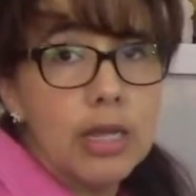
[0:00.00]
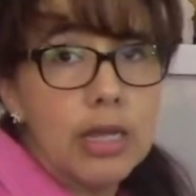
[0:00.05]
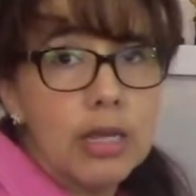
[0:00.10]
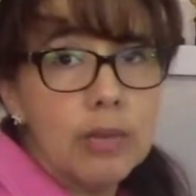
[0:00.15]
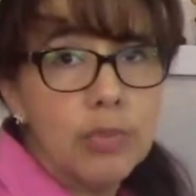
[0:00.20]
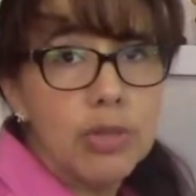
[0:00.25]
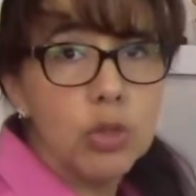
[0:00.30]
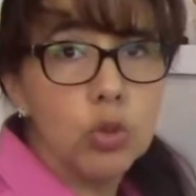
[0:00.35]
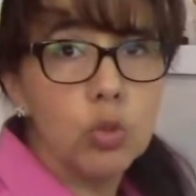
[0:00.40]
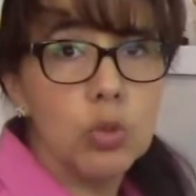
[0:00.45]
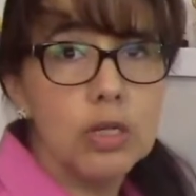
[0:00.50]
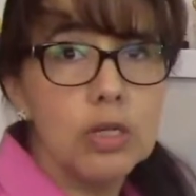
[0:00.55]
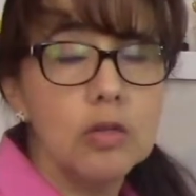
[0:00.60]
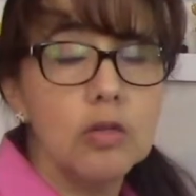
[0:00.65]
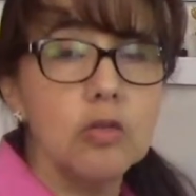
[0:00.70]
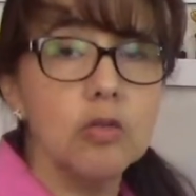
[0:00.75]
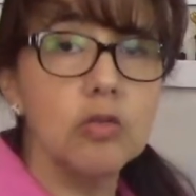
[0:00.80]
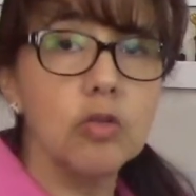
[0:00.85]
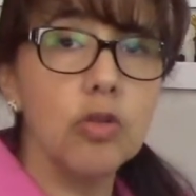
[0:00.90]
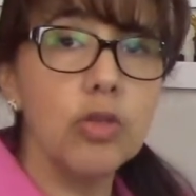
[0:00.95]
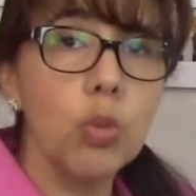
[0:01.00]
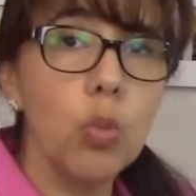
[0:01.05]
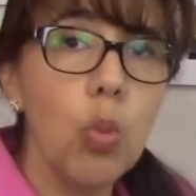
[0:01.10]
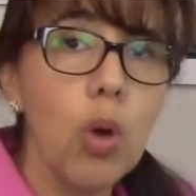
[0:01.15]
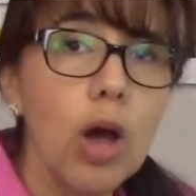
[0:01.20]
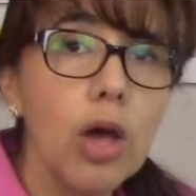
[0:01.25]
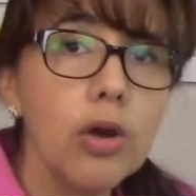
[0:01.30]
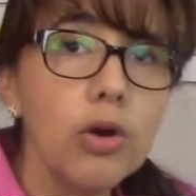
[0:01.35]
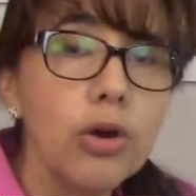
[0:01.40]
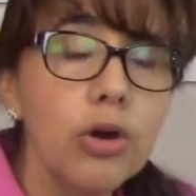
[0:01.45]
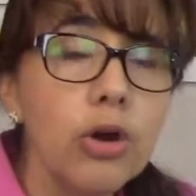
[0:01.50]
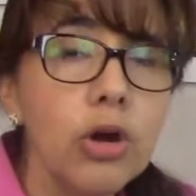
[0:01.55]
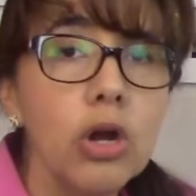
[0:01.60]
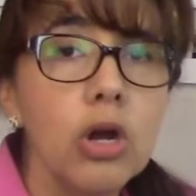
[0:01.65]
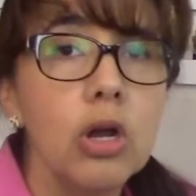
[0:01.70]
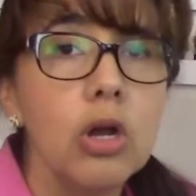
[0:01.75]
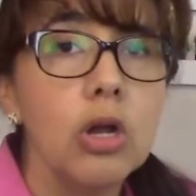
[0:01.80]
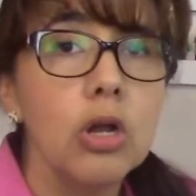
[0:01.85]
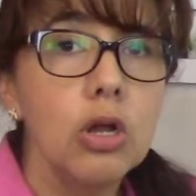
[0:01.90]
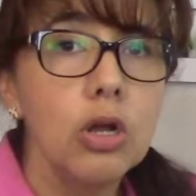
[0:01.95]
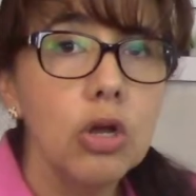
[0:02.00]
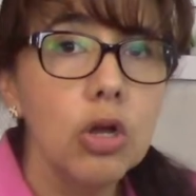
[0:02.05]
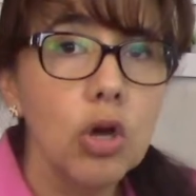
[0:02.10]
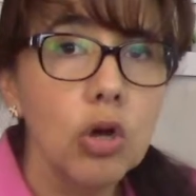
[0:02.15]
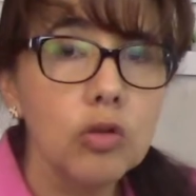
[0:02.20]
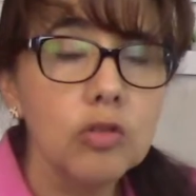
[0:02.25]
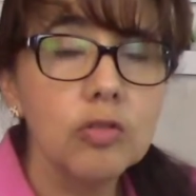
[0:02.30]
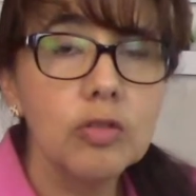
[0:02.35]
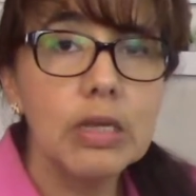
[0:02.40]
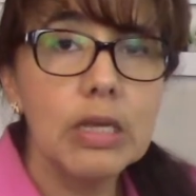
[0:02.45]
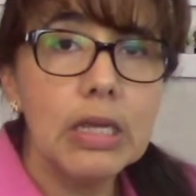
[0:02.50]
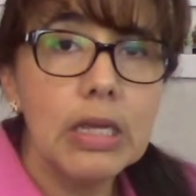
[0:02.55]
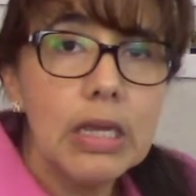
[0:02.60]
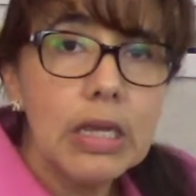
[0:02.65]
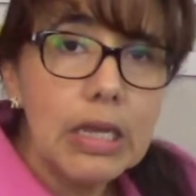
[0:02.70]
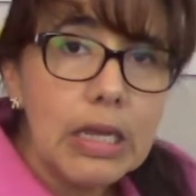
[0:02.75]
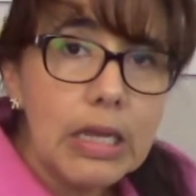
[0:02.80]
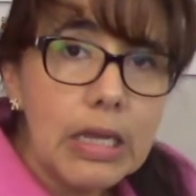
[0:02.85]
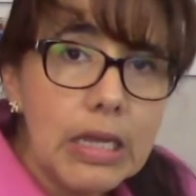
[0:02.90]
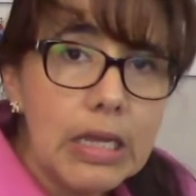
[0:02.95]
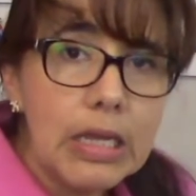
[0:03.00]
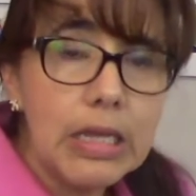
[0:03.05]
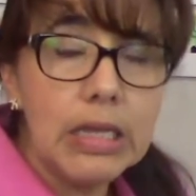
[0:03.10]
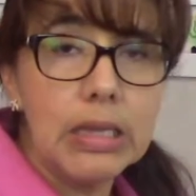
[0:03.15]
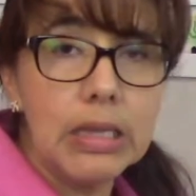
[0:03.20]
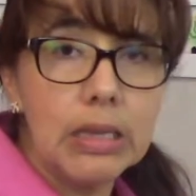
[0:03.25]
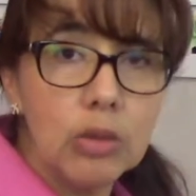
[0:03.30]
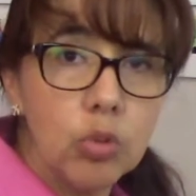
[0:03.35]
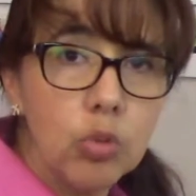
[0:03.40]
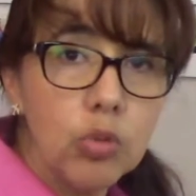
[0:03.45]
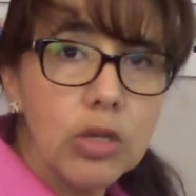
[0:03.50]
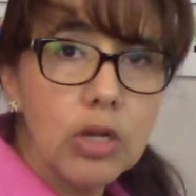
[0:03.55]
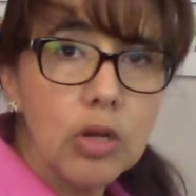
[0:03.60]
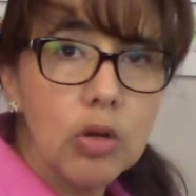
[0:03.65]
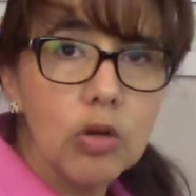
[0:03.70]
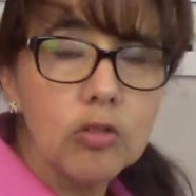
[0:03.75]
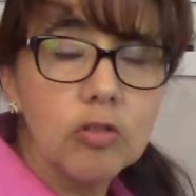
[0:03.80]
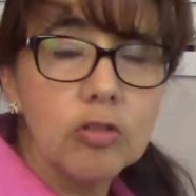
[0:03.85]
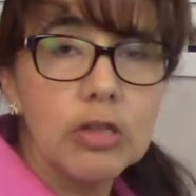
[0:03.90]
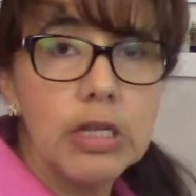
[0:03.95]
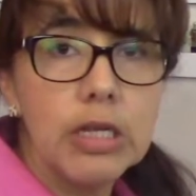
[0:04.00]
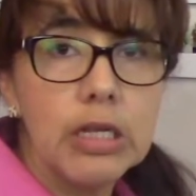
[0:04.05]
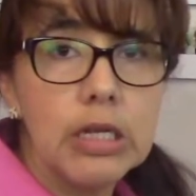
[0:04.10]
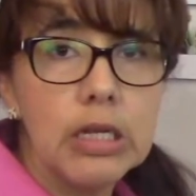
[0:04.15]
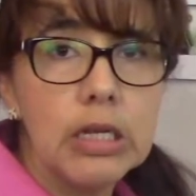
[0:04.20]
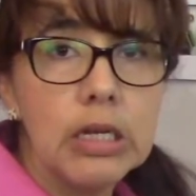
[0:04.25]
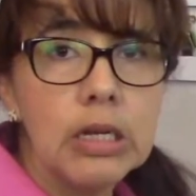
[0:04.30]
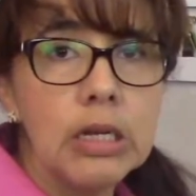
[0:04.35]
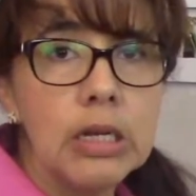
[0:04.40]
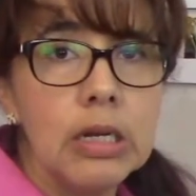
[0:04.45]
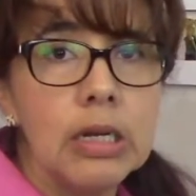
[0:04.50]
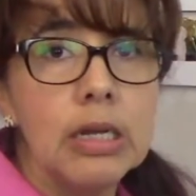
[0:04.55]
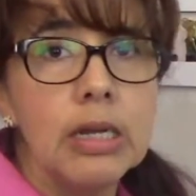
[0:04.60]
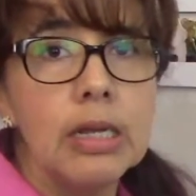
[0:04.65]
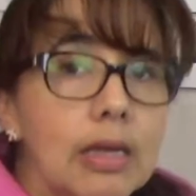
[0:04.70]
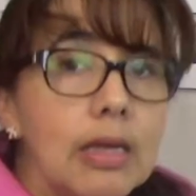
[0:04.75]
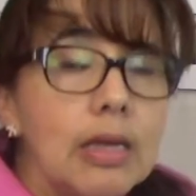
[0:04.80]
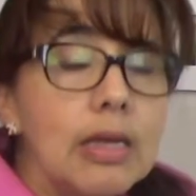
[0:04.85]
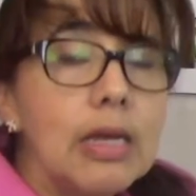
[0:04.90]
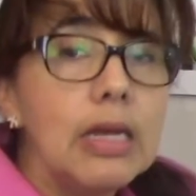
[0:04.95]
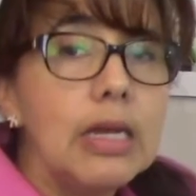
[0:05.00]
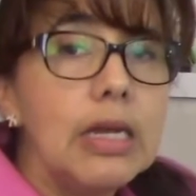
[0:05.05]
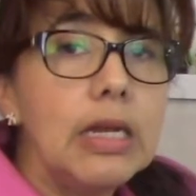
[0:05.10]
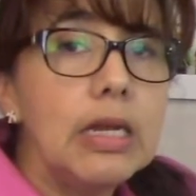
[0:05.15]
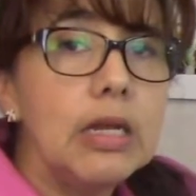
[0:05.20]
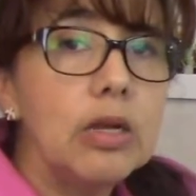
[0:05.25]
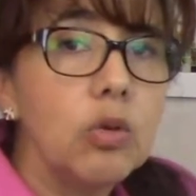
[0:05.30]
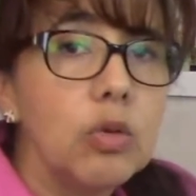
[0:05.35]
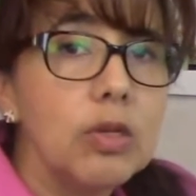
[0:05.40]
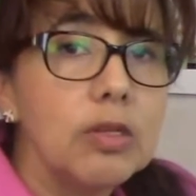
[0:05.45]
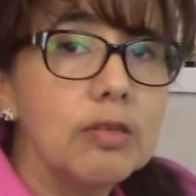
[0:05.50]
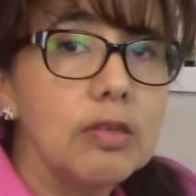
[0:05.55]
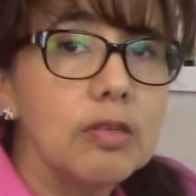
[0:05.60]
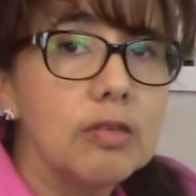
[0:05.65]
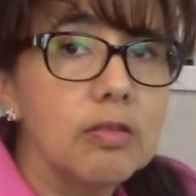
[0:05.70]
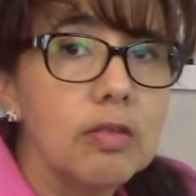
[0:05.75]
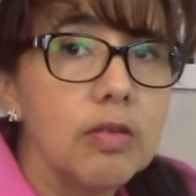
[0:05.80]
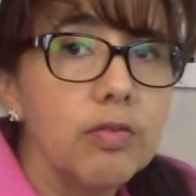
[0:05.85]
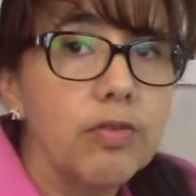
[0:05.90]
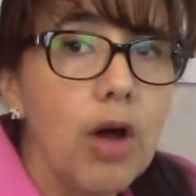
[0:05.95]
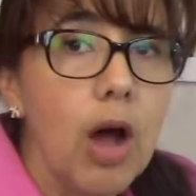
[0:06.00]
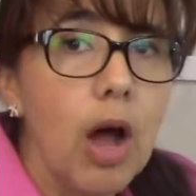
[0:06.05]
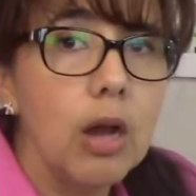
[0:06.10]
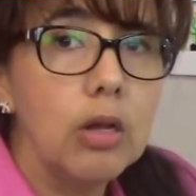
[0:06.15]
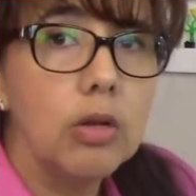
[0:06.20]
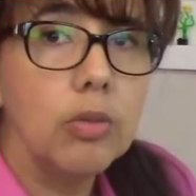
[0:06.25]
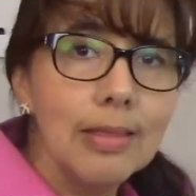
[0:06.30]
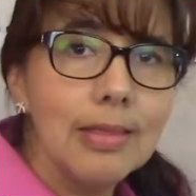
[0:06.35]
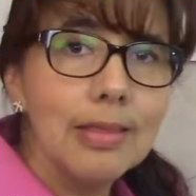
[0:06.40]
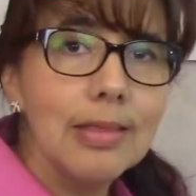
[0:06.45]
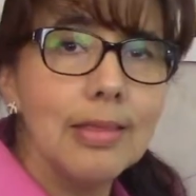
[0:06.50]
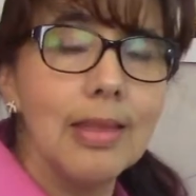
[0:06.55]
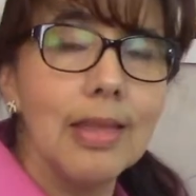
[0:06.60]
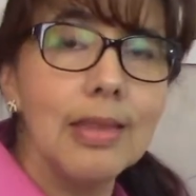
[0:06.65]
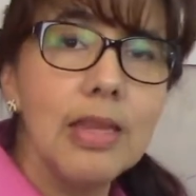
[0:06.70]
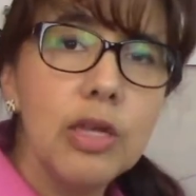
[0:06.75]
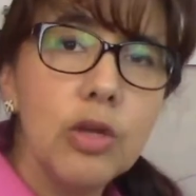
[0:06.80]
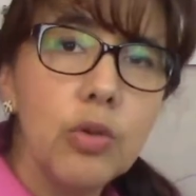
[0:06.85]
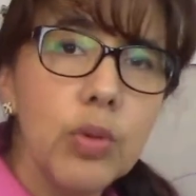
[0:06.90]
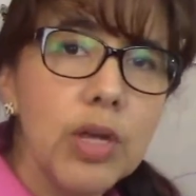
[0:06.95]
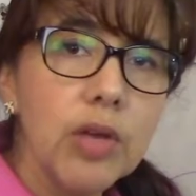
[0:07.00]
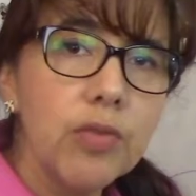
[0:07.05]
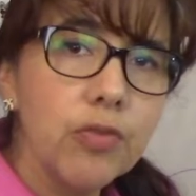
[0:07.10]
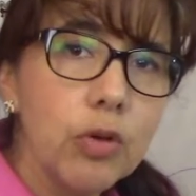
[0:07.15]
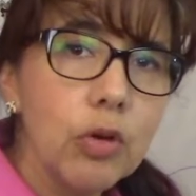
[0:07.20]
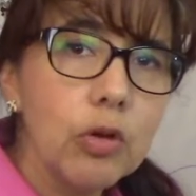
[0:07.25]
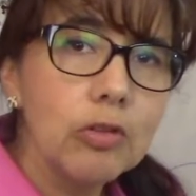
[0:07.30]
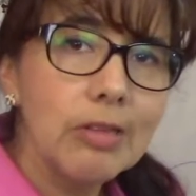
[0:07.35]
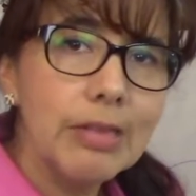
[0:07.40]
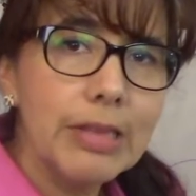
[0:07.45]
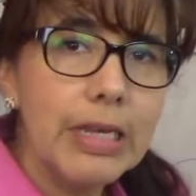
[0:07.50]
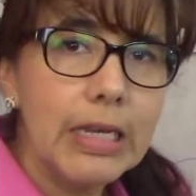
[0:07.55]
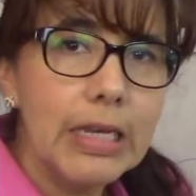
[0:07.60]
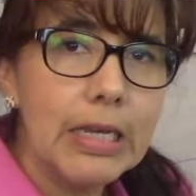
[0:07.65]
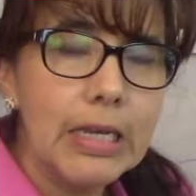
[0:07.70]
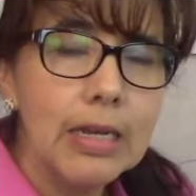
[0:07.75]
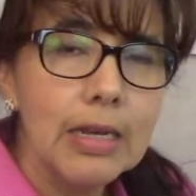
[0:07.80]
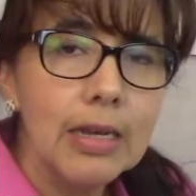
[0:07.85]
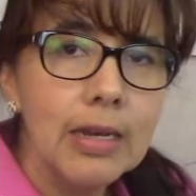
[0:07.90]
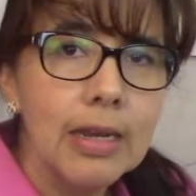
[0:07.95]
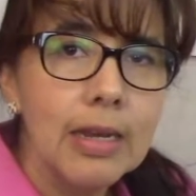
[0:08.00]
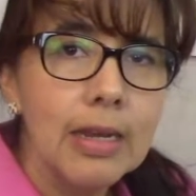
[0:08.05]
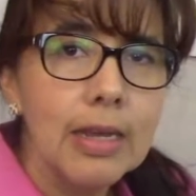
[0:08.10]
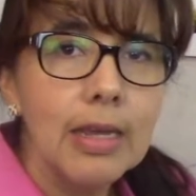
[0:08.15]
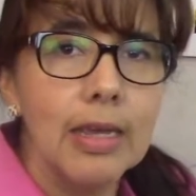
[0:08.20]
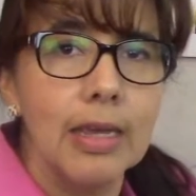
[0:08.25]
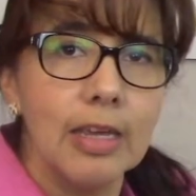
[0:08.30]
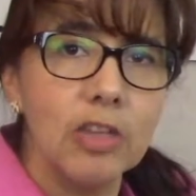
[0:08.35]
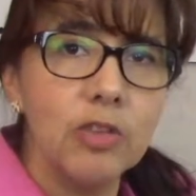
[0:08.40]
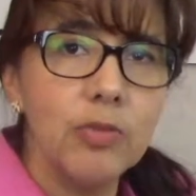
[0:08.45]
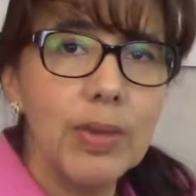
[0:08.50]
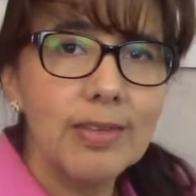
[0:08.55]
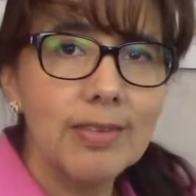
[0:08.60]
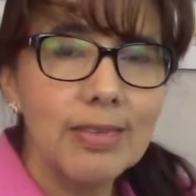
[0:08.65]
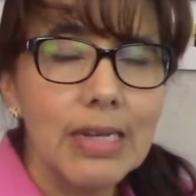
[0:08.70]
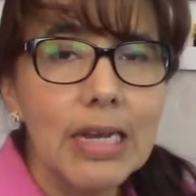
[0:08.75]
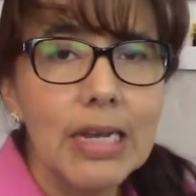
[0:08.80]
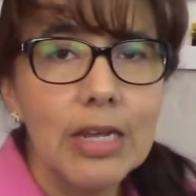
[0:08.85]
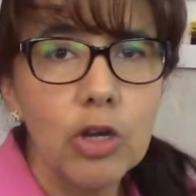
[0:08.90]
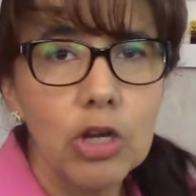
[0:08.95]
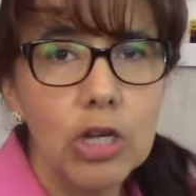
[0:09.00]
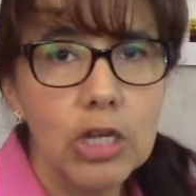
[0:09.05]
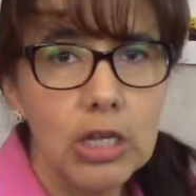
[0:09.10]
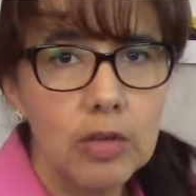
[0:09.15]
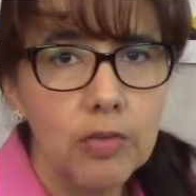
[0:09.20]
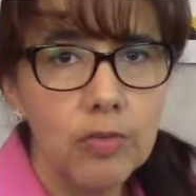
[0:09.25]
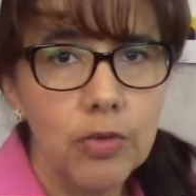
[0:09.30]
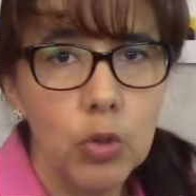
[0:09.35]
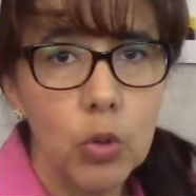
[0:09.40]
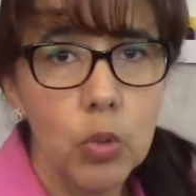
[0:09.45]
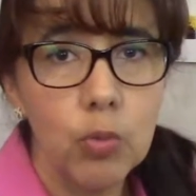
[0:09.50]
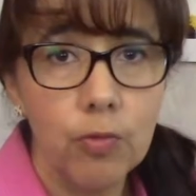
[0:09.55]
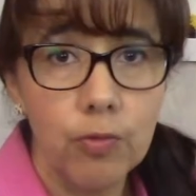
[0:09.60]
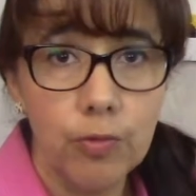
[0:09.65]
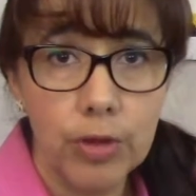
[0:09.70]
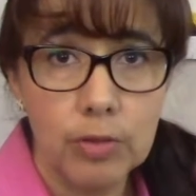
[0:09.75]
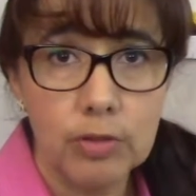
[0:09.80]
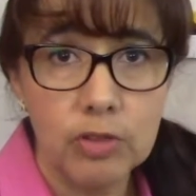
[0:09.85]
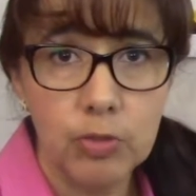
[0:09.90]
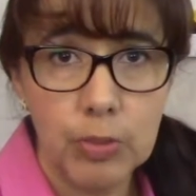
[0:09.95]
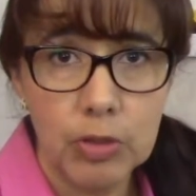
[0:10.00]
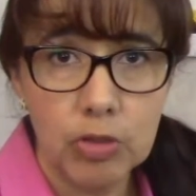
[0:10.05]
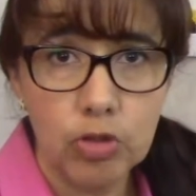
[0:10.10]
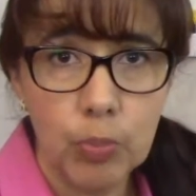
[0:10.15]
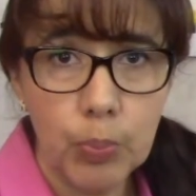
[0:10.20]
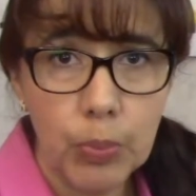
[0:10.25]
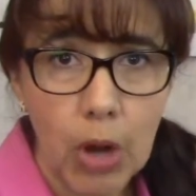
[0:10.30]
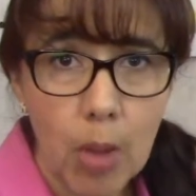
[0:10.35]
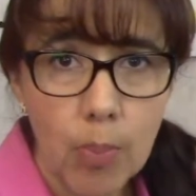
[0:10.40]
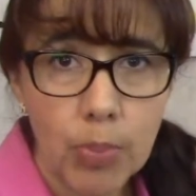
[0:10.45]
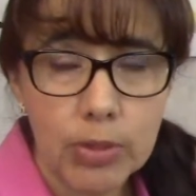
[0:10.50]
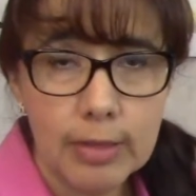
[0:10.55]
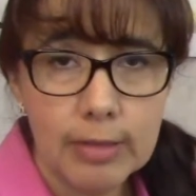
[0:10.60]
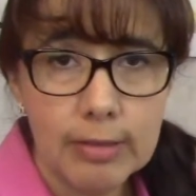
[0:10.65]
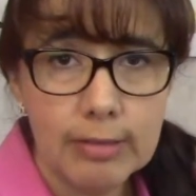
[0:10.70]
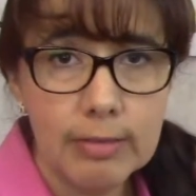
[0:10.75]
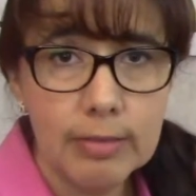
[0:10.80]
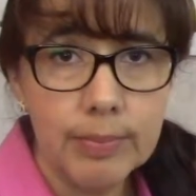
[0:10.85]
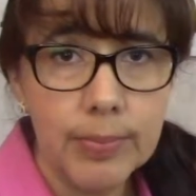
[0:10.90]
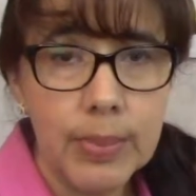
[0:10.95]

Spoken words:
in between. So the water goes into the cross-linking and it increases the volume. The degree of cross-linking is basically going to give you very special properties.